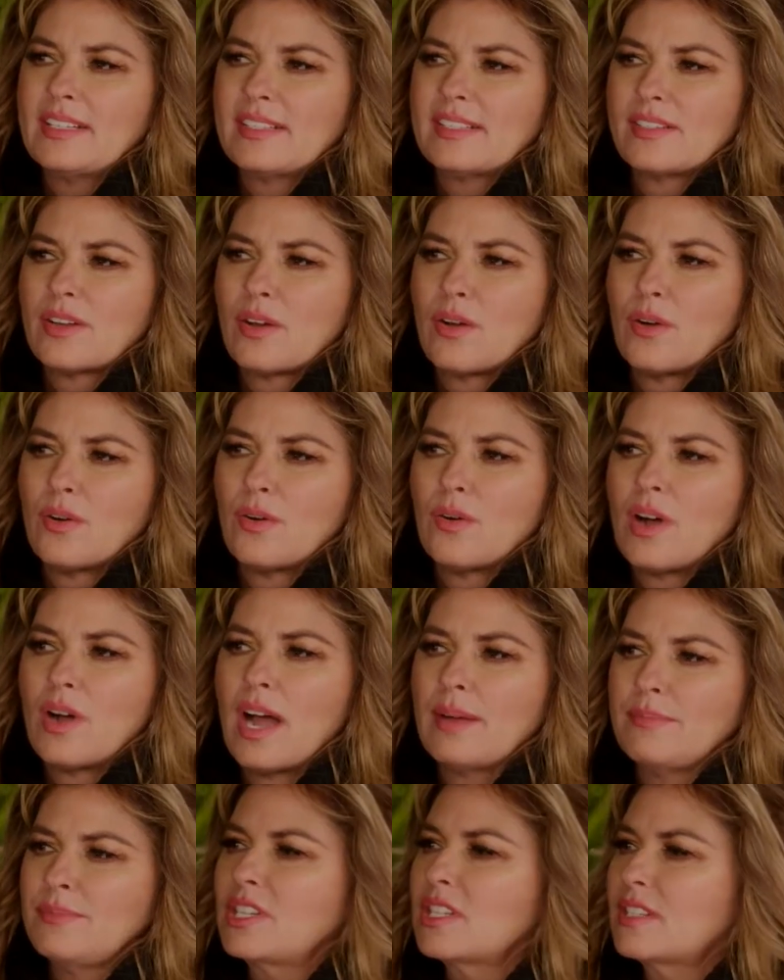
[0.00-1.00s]
so
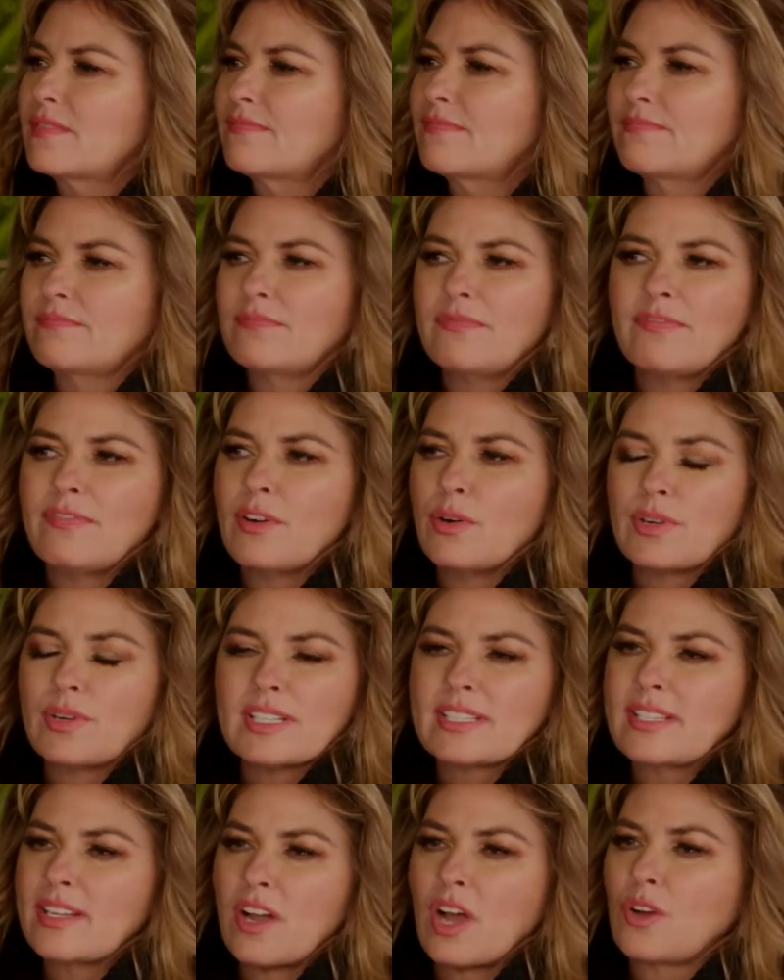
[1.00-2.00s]
I'm just
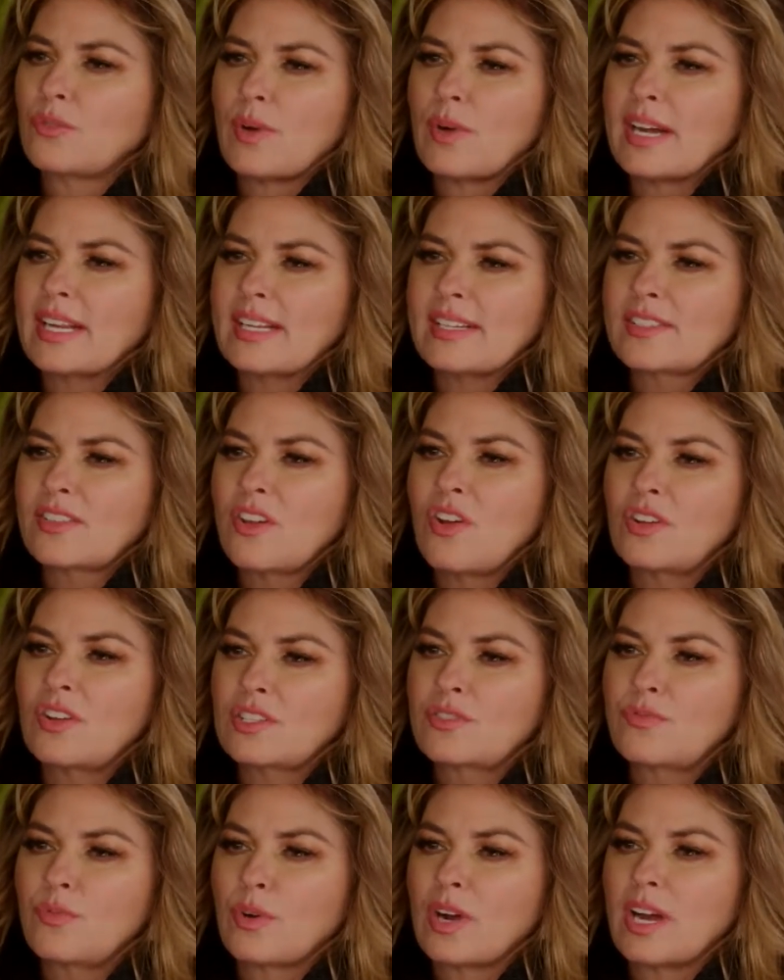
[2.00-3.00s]
focusing on writing
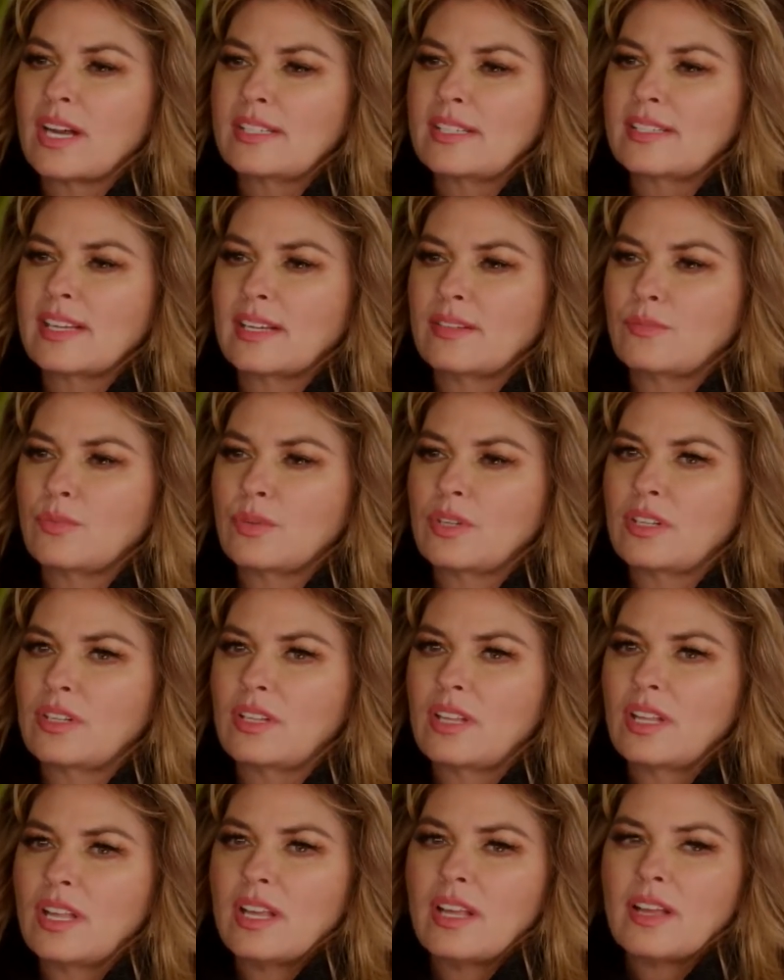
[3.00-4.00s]
songs for us, and we'll
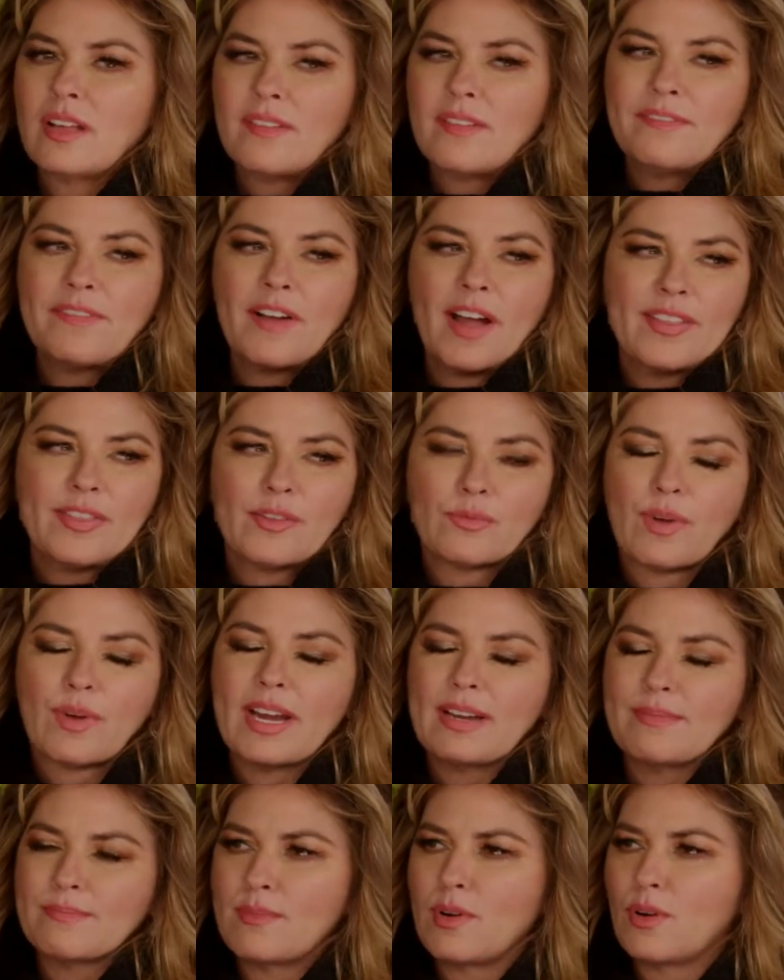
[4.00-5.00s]
find the
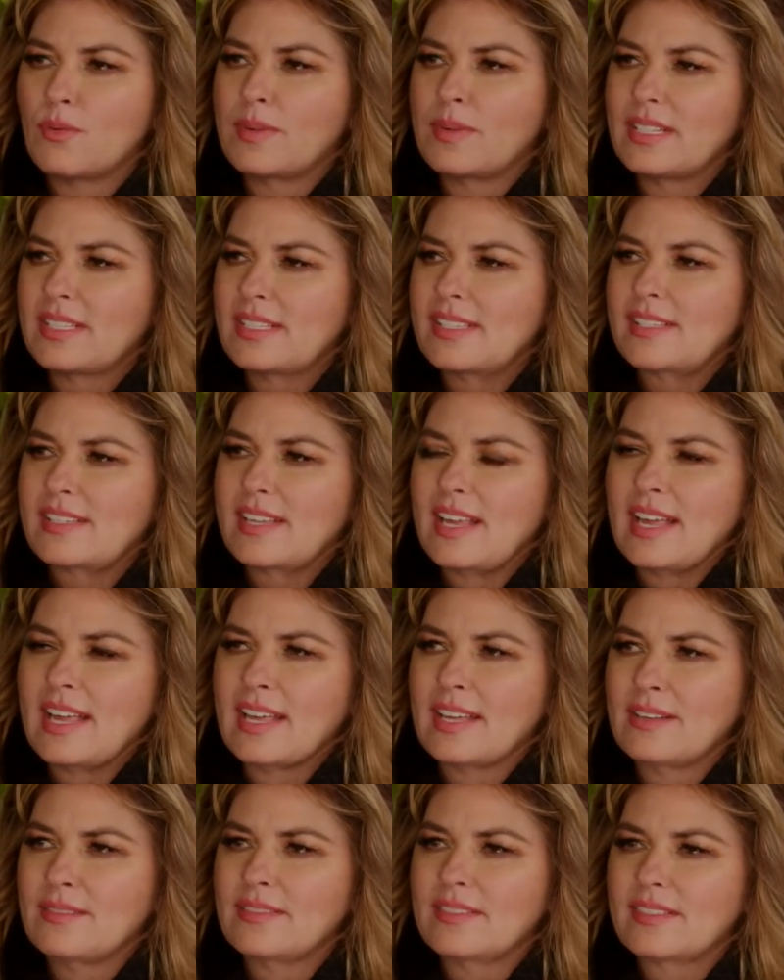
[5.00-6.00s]
right moments
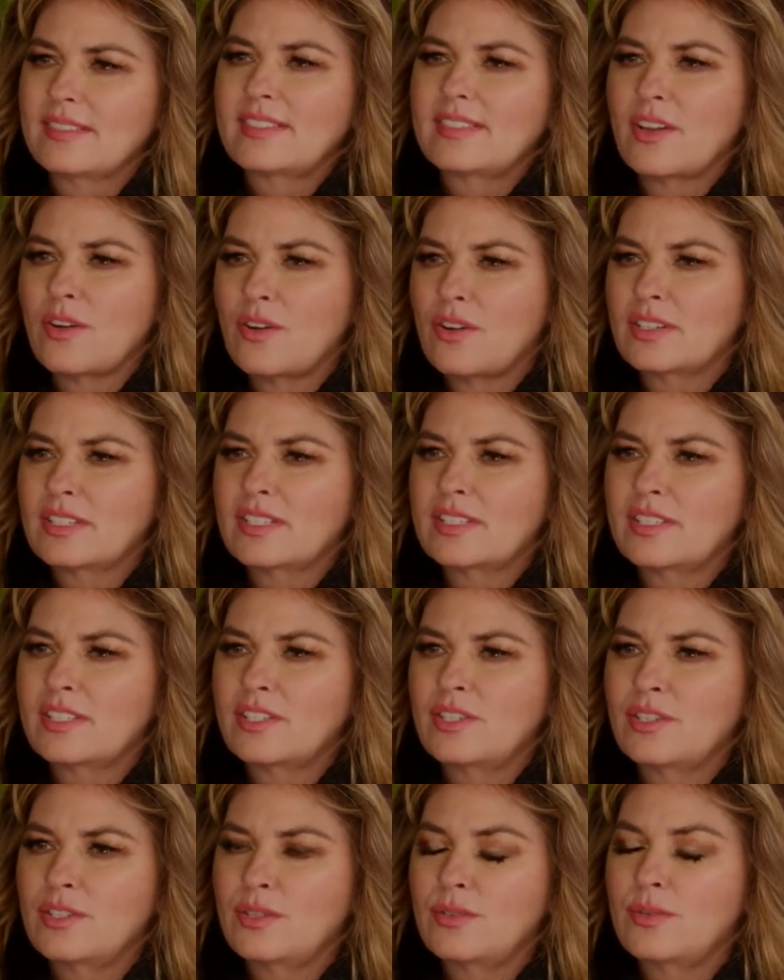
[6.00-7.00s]
and songs
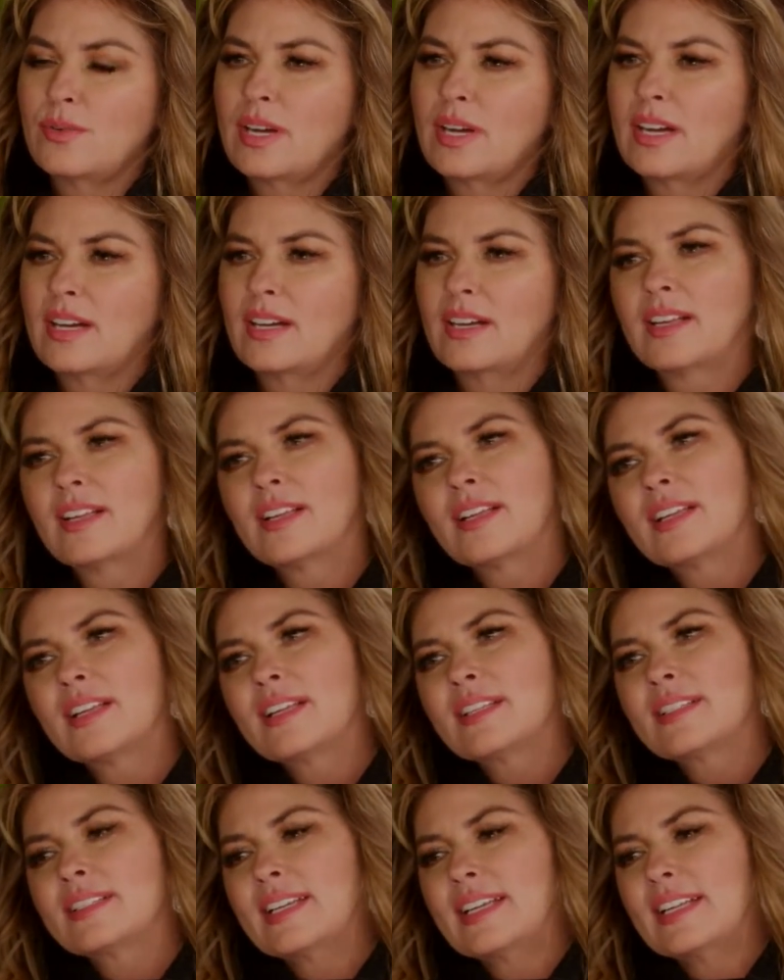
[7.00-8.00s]
to uh,
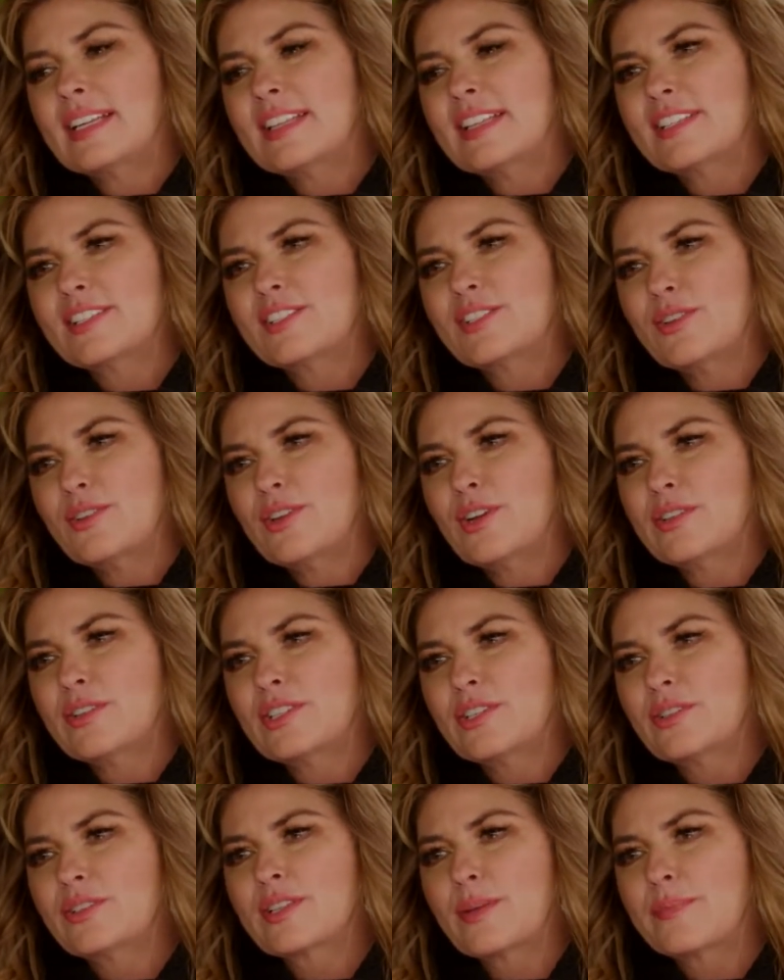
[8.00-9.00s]
to get in the studio and
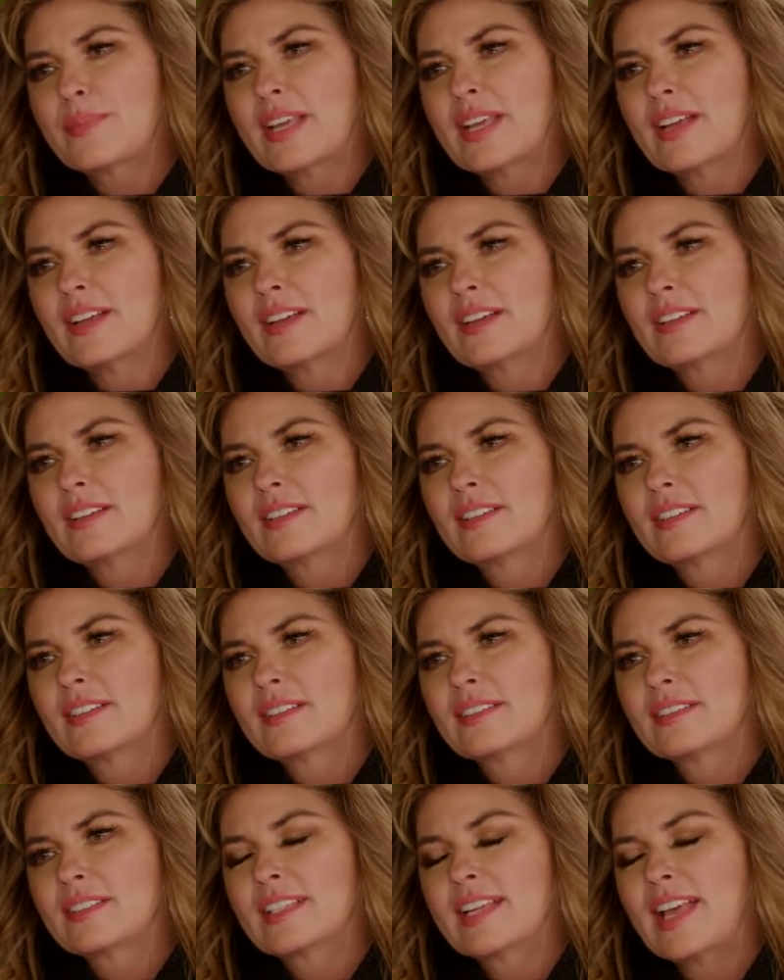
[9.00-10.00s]
do something
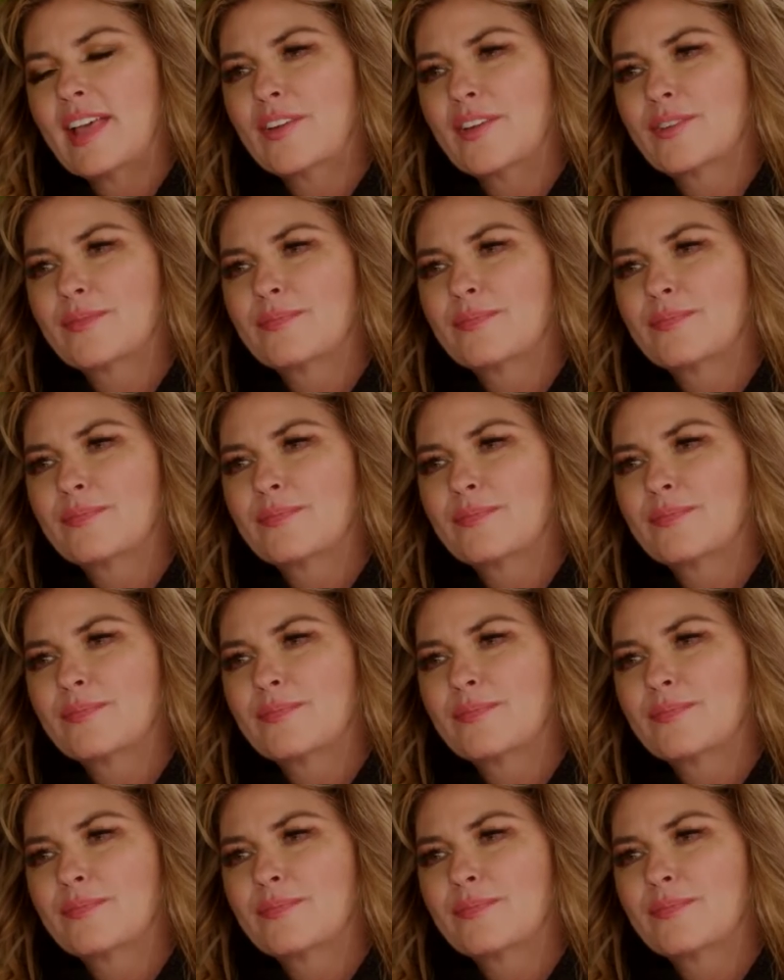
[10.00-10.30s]
together.